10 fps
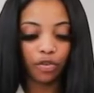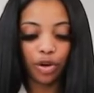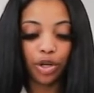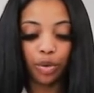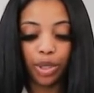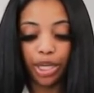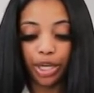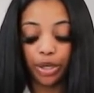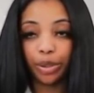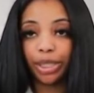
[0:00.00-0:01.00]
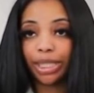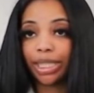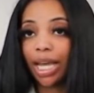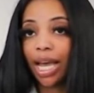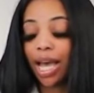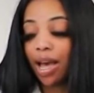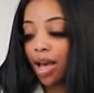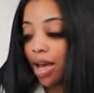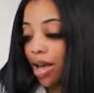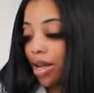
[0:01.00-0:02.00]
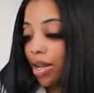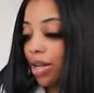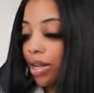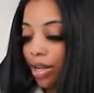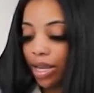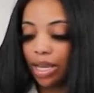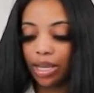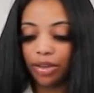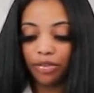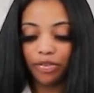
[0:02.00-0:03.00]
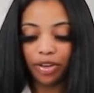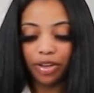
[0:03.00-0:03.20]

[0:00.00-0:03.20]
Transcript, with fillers: for New Year's Eve.